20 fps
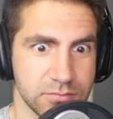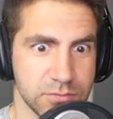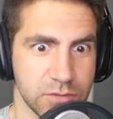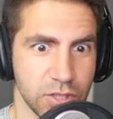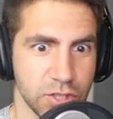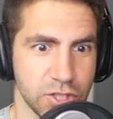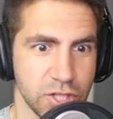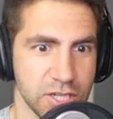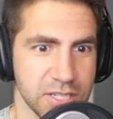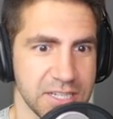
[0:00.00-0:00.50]

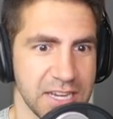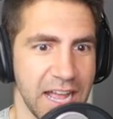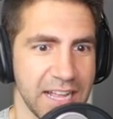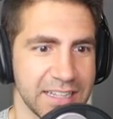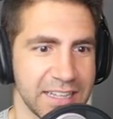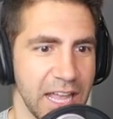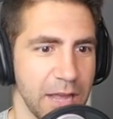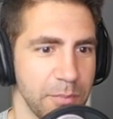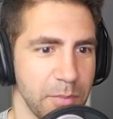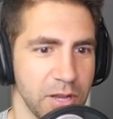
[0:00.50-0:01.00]
there's just
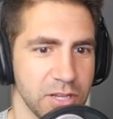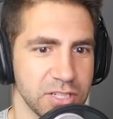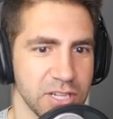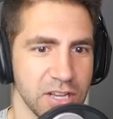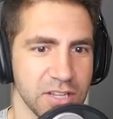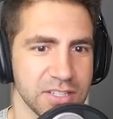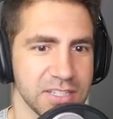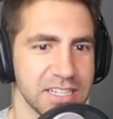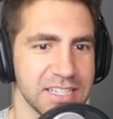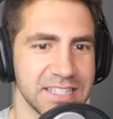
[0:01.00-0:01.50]
not that much
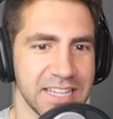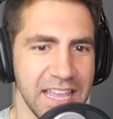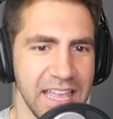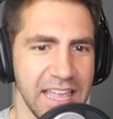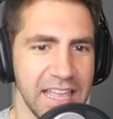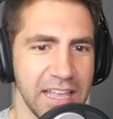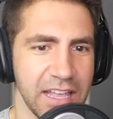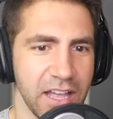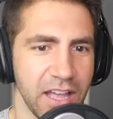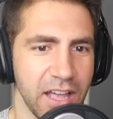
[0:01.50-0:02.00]
else to
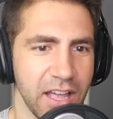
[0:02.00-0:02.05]
see.